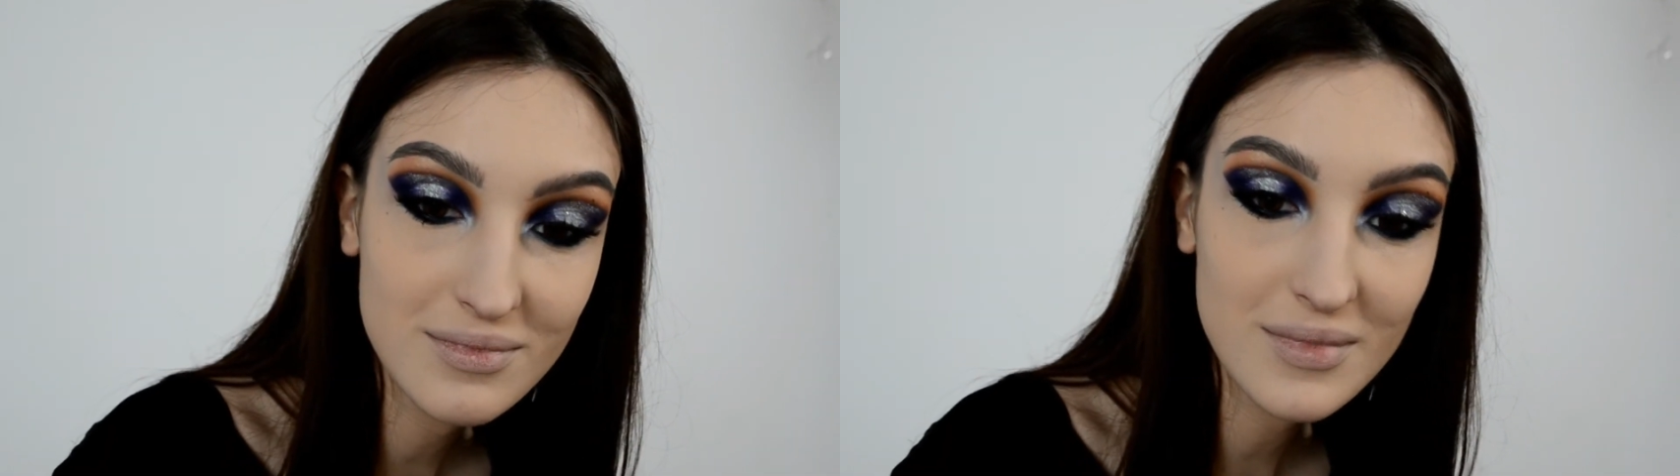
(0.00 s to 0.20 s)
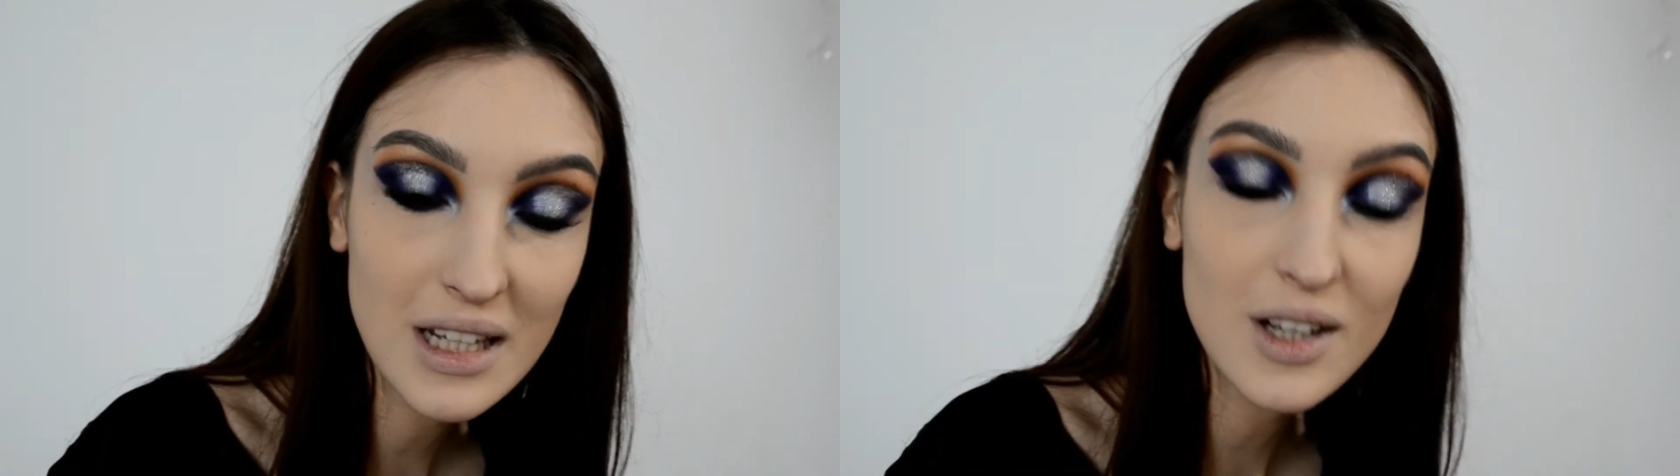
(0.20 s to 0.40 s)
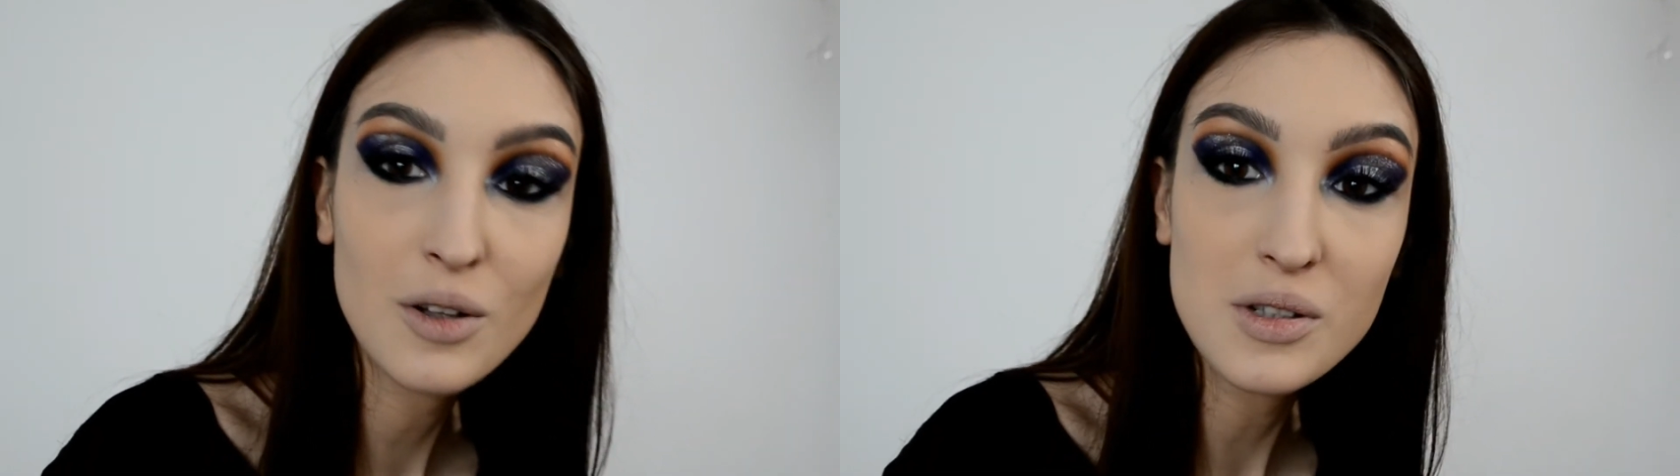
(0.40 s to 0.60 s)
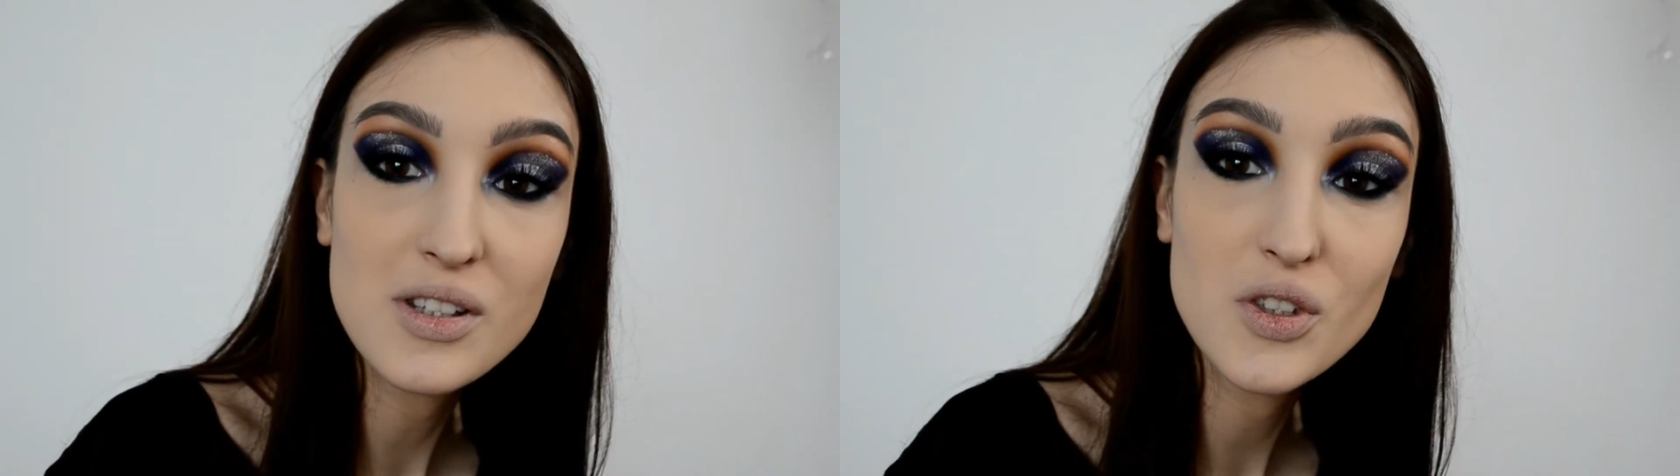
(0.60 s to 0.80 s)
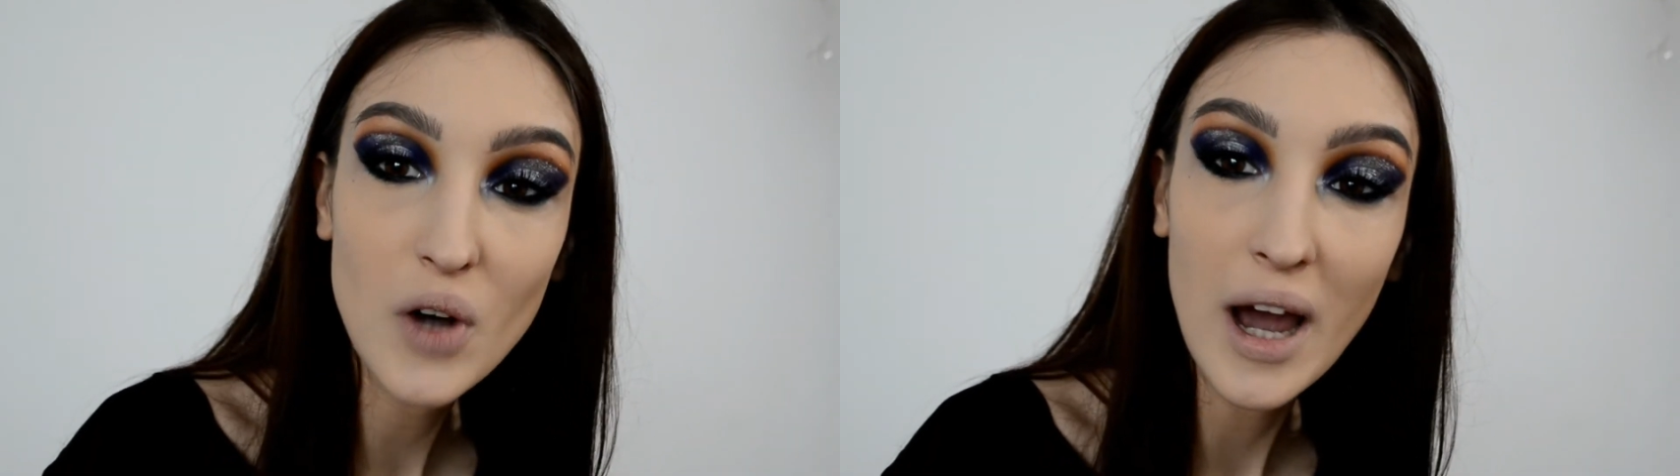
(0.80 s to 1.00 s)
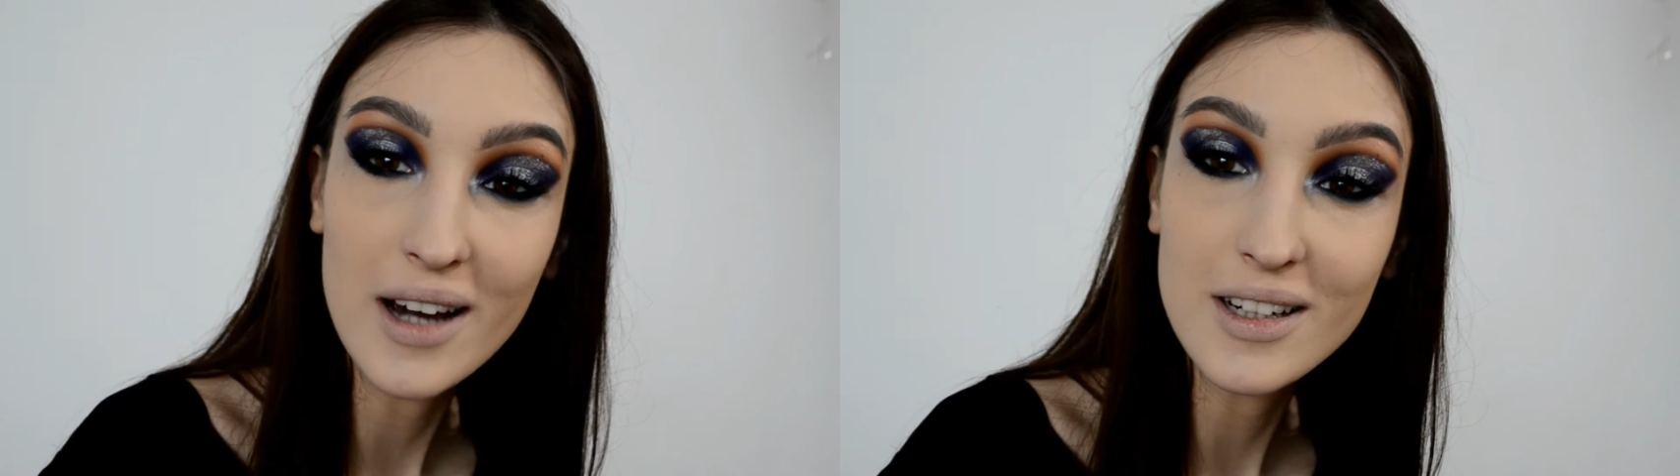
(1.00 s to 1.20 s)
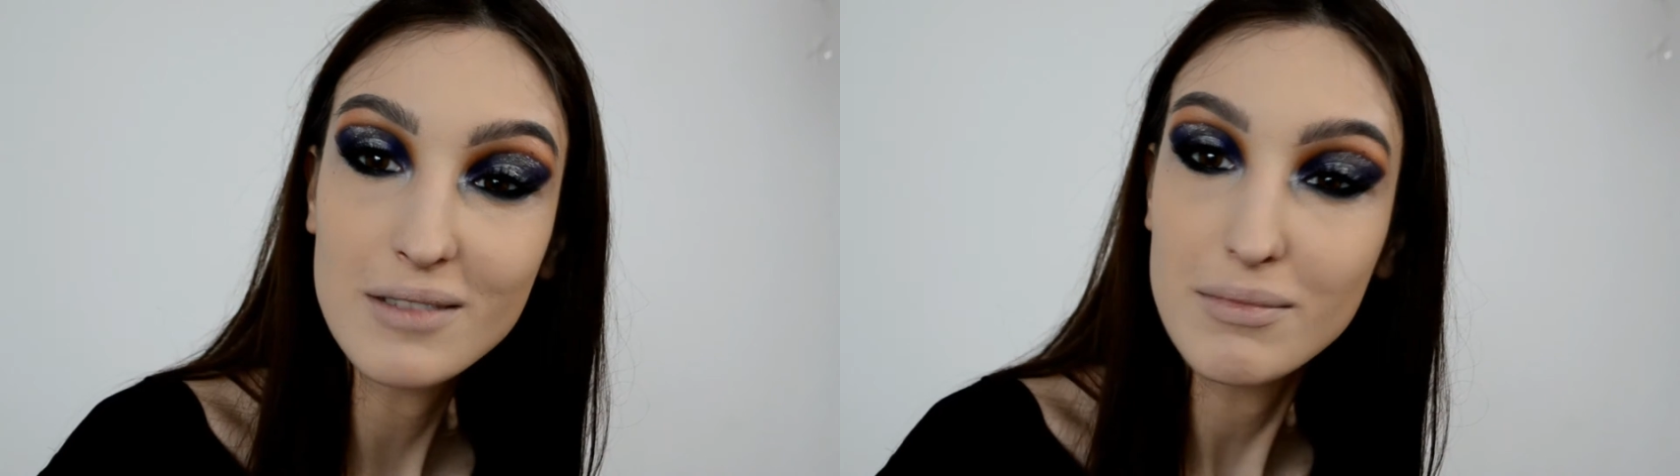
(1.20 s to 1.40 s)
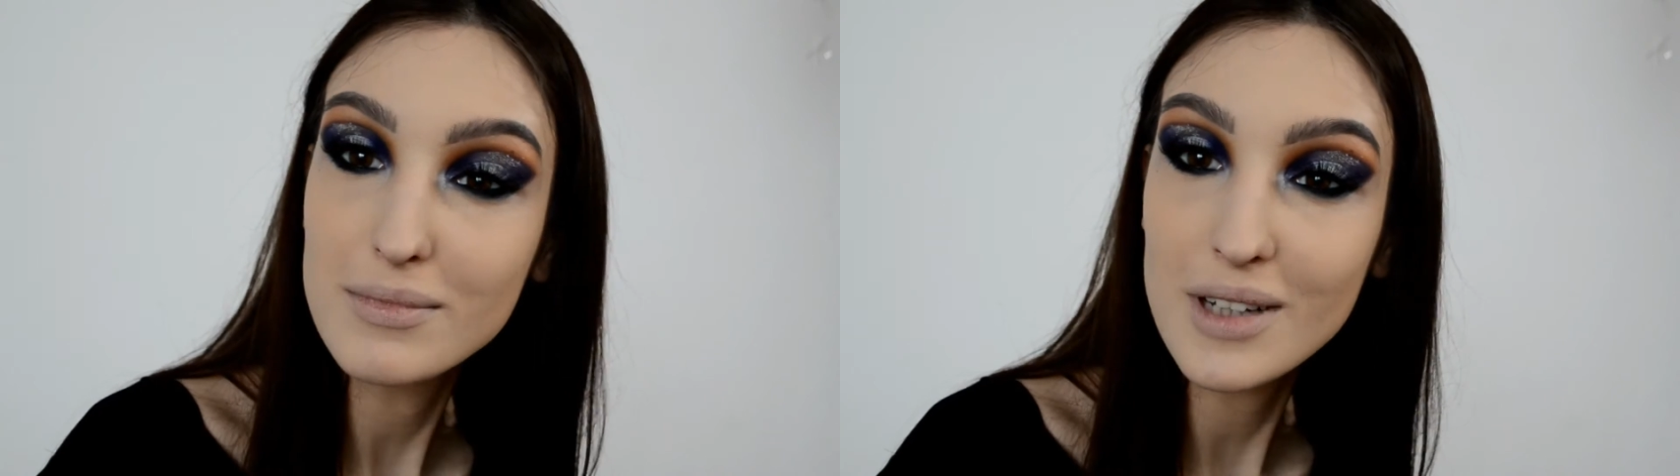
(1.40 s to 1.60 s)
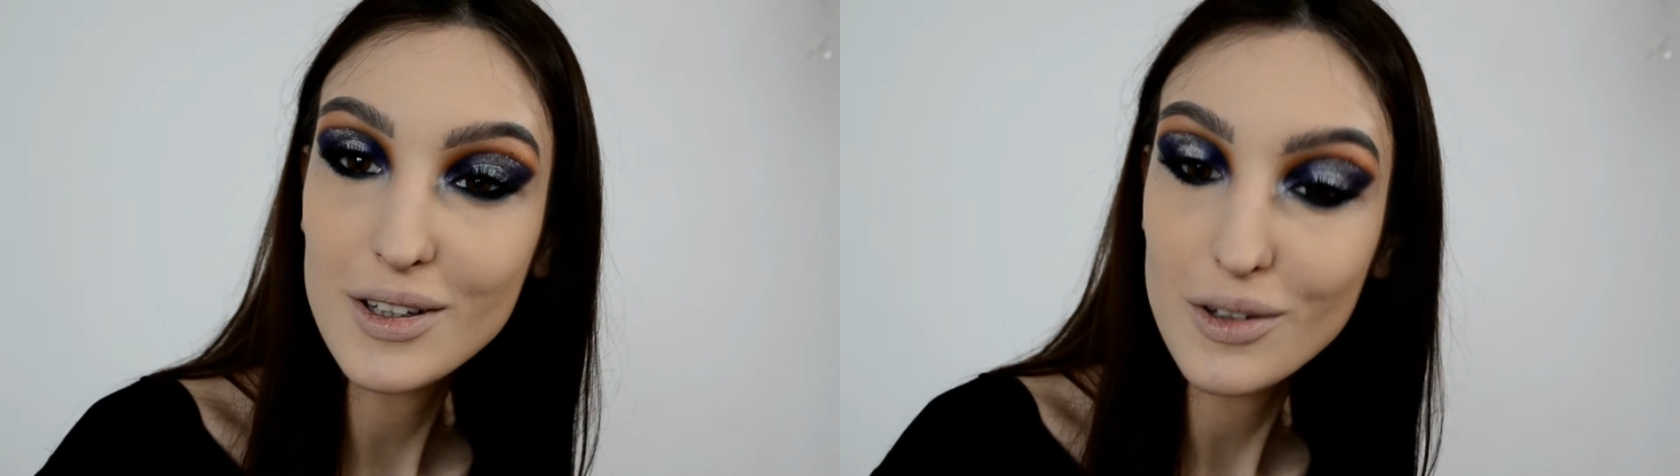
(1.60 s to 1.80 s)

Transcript: it looks drag. It